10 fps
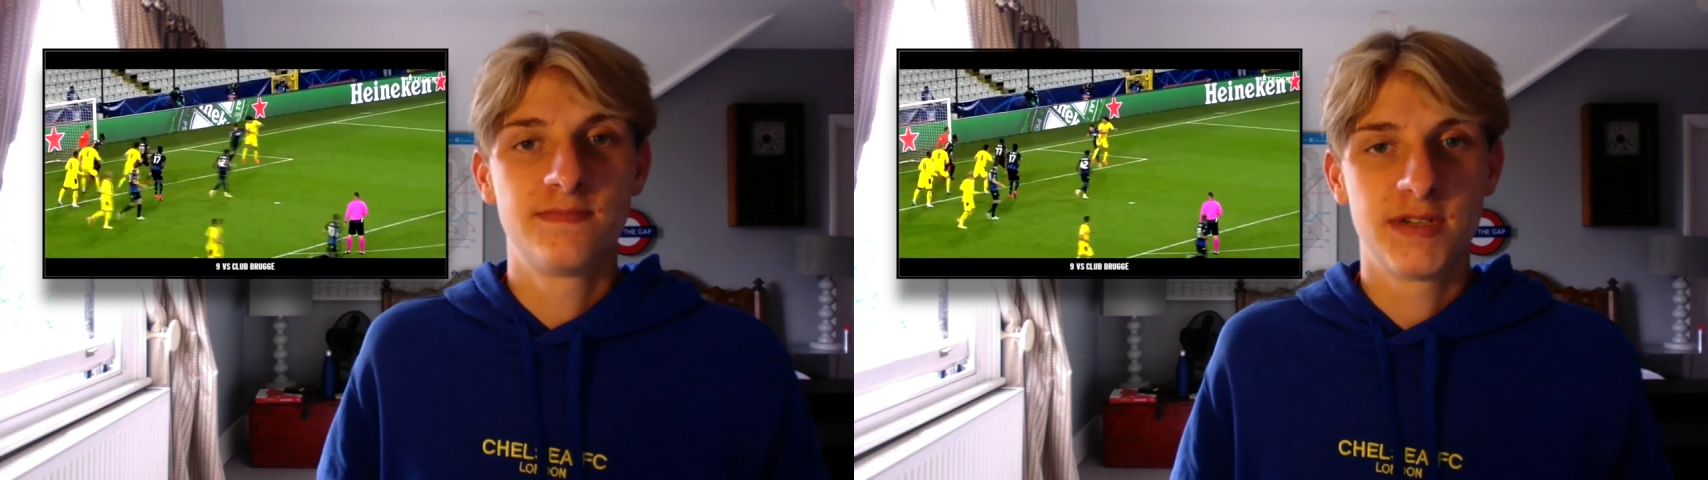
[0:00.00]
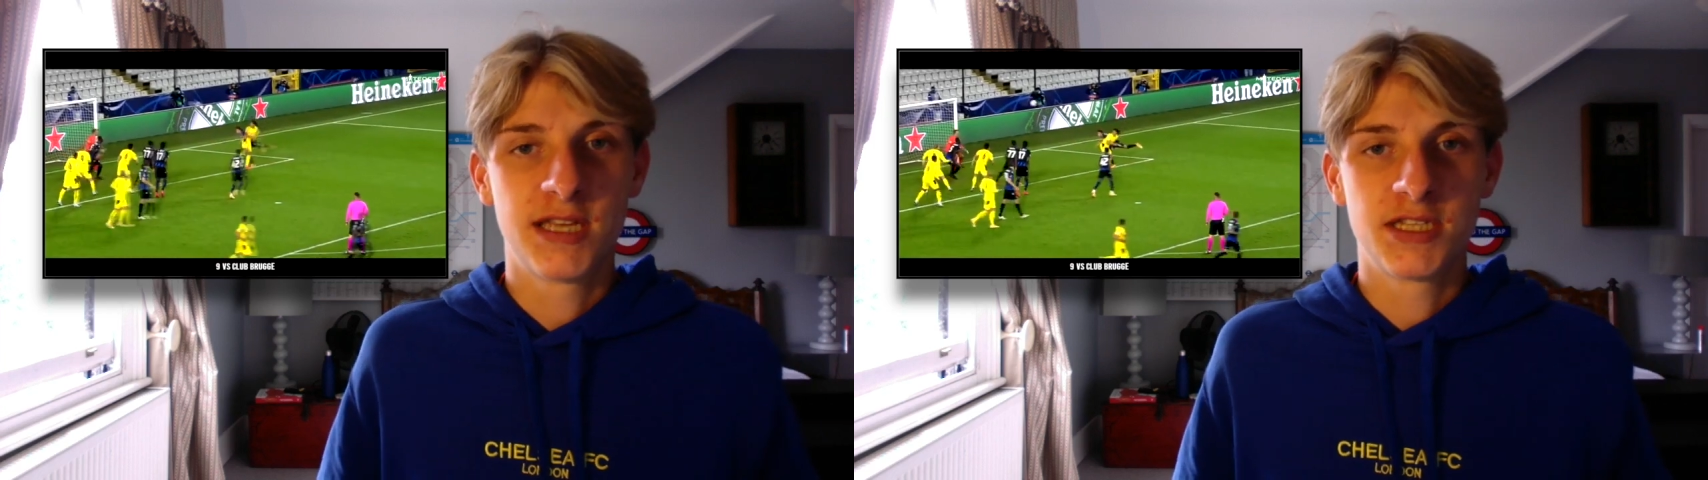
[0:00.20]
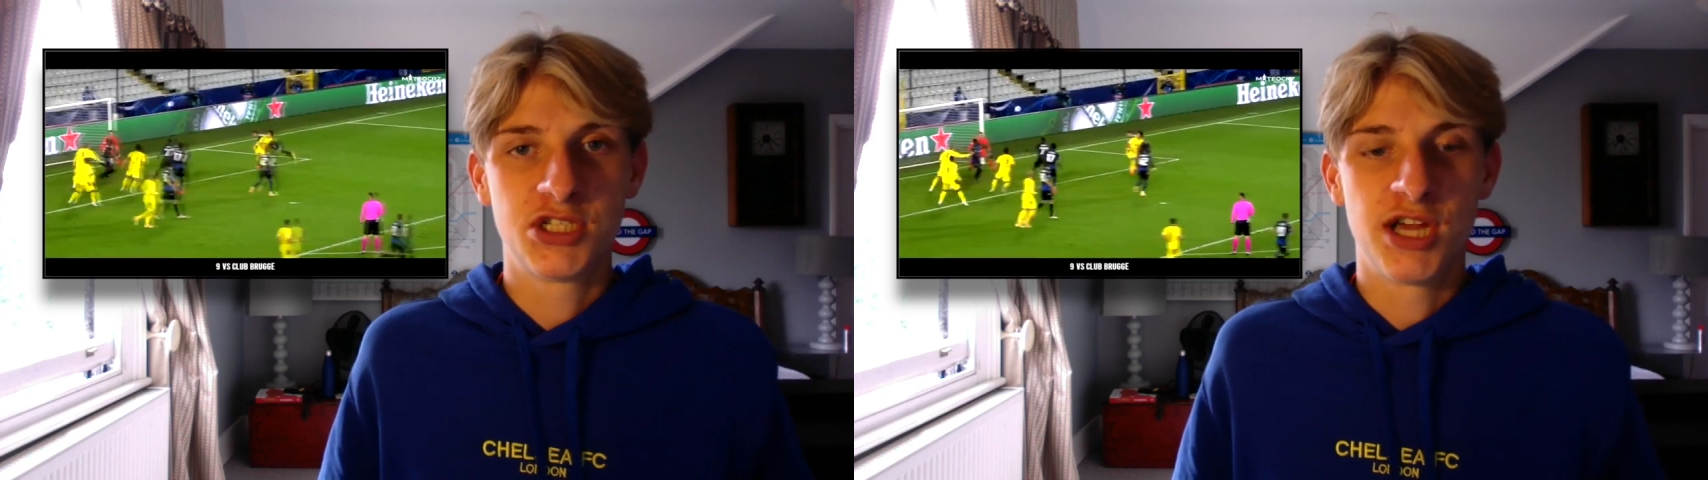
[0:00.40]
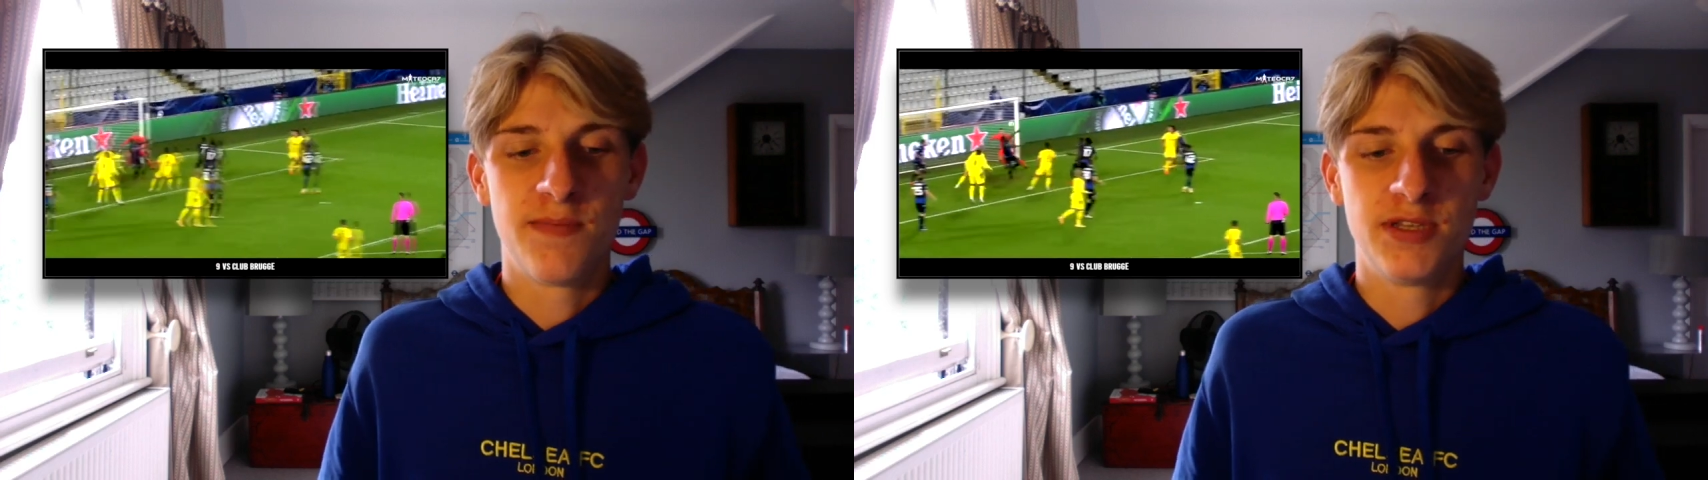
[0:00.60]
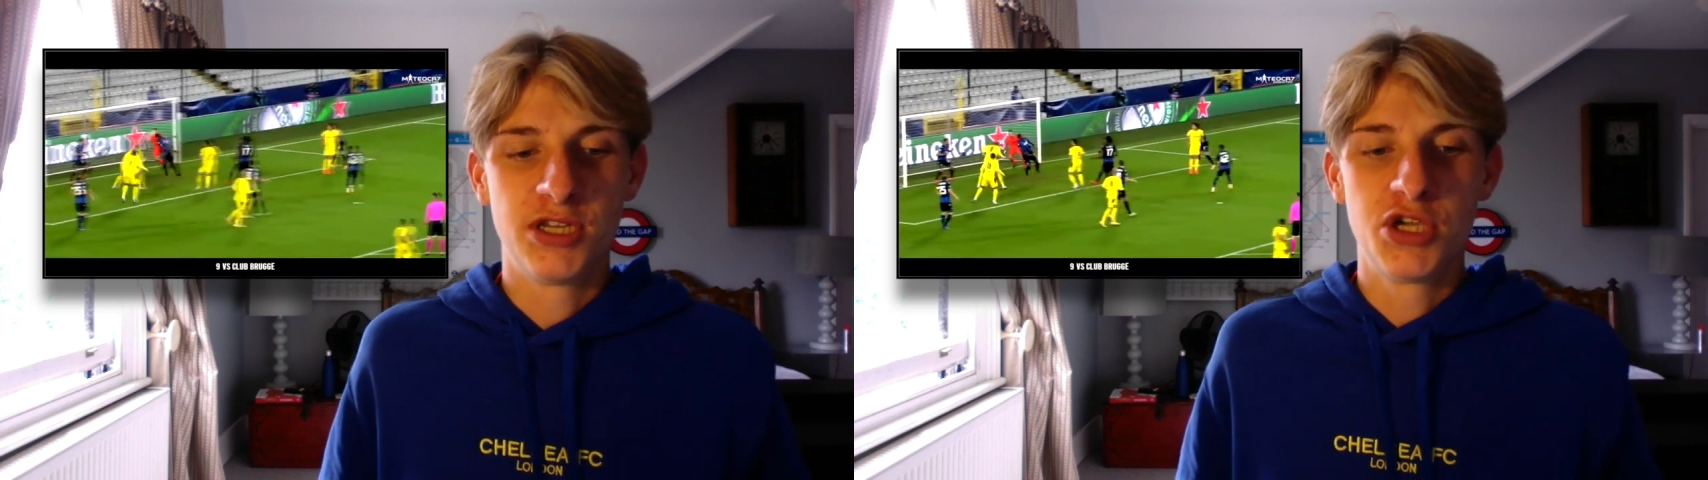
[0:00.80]
and that's the
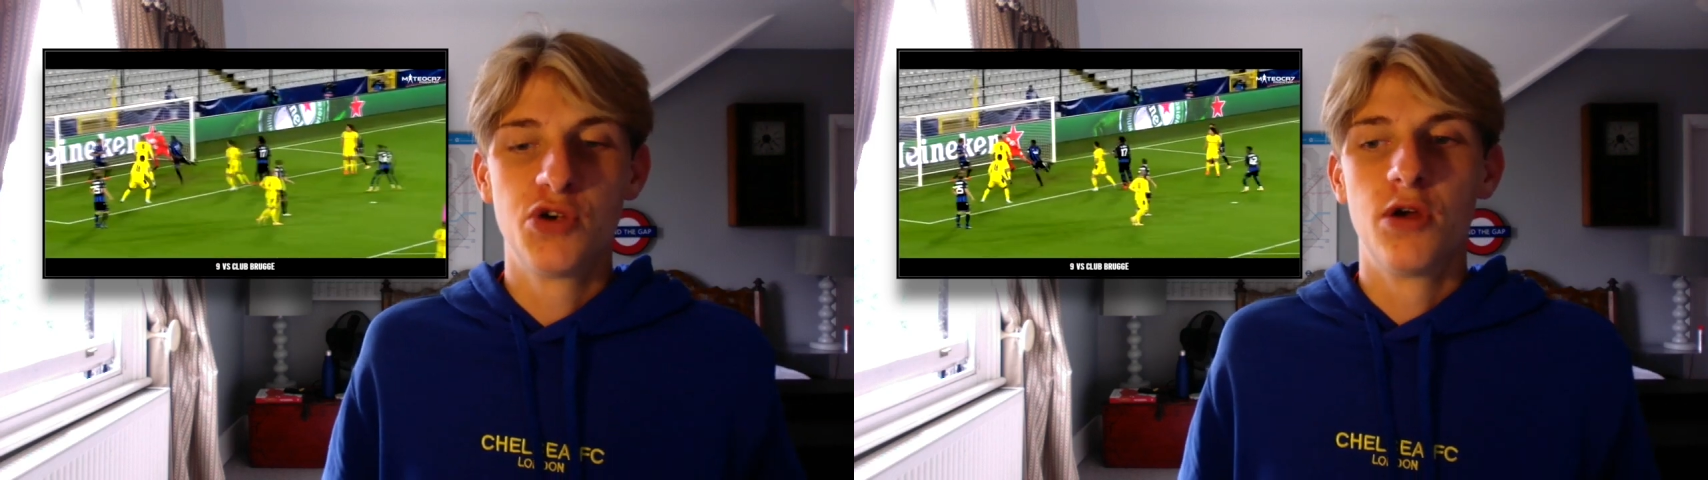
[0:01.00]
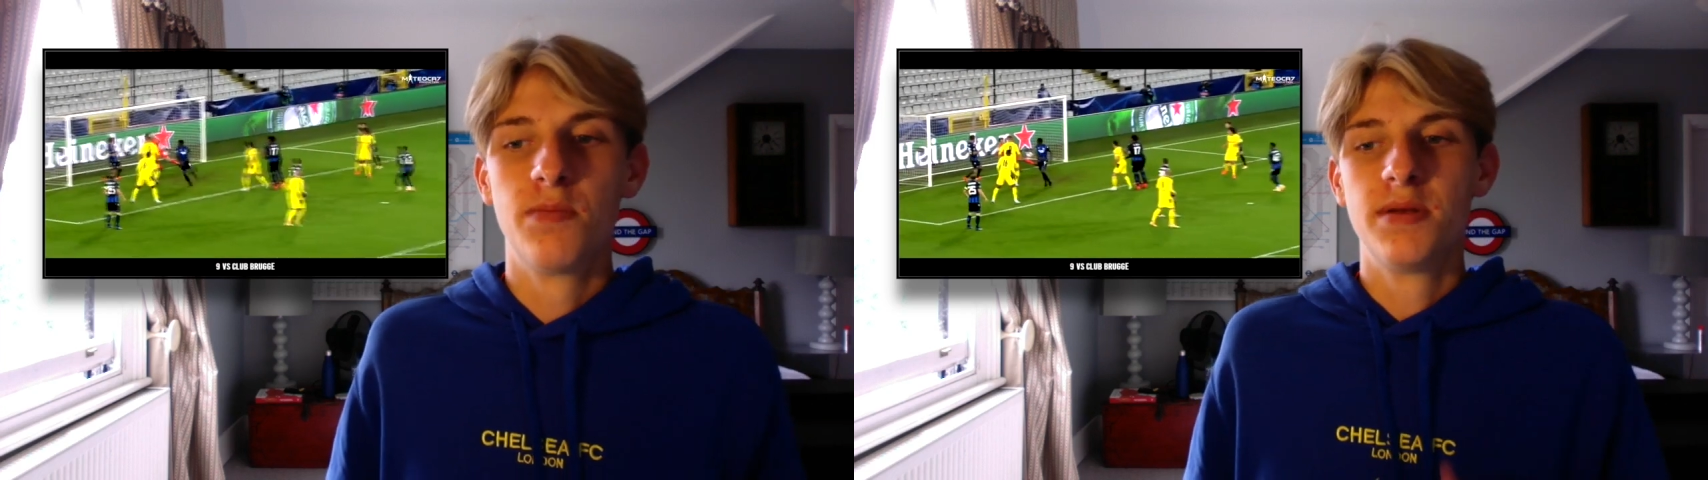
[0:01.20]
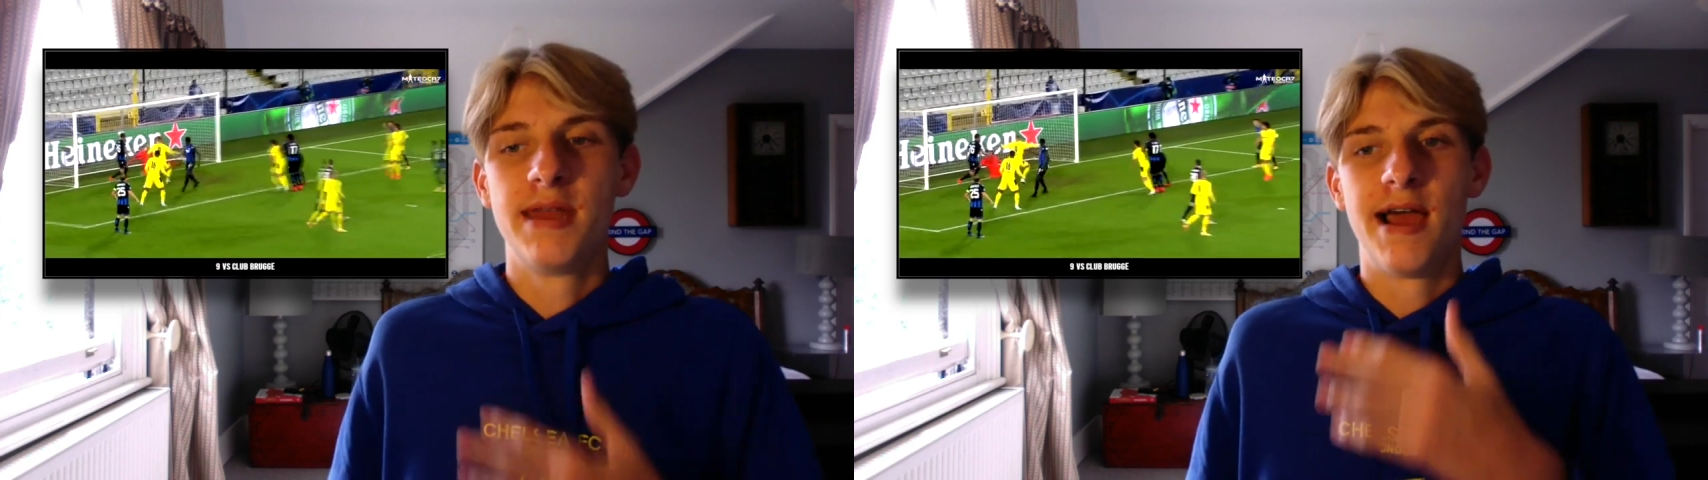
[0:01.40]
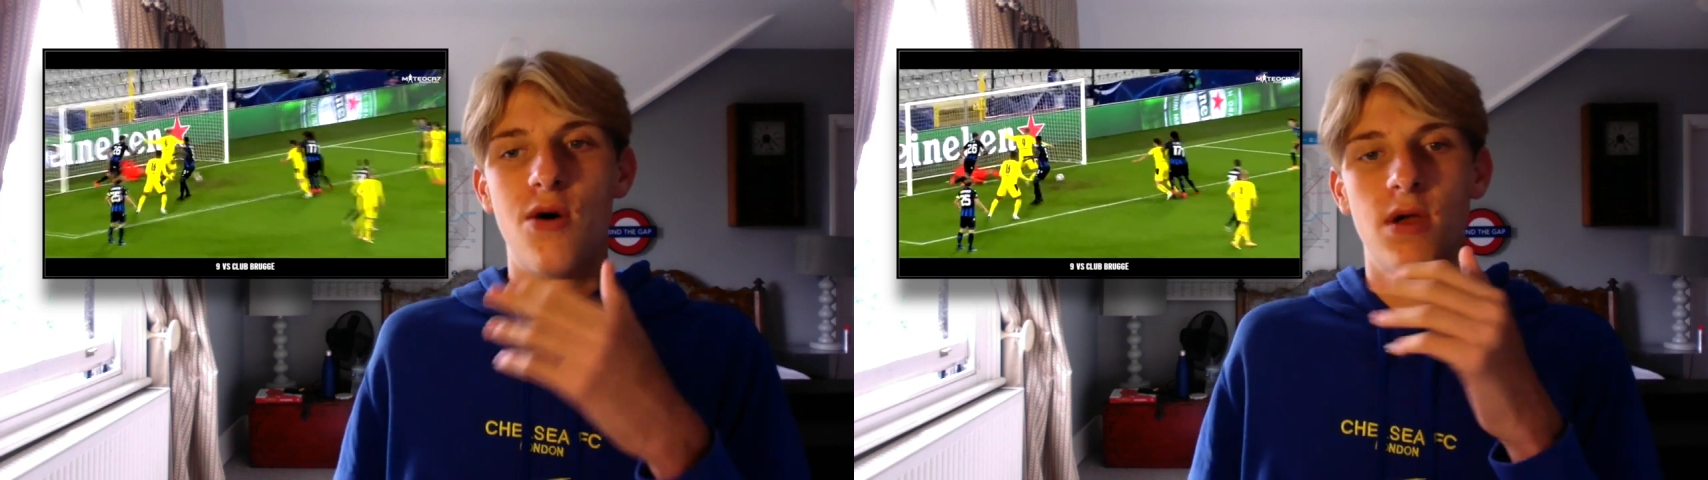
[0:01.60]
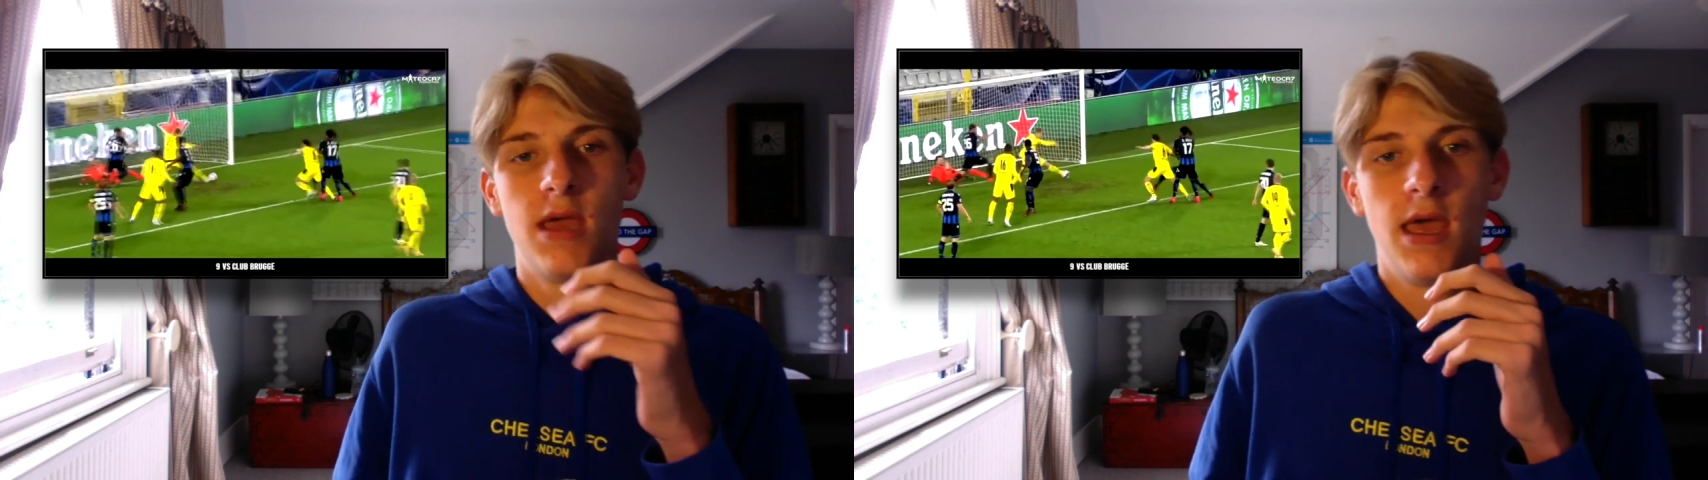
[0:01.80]
Champions of Europe. Now,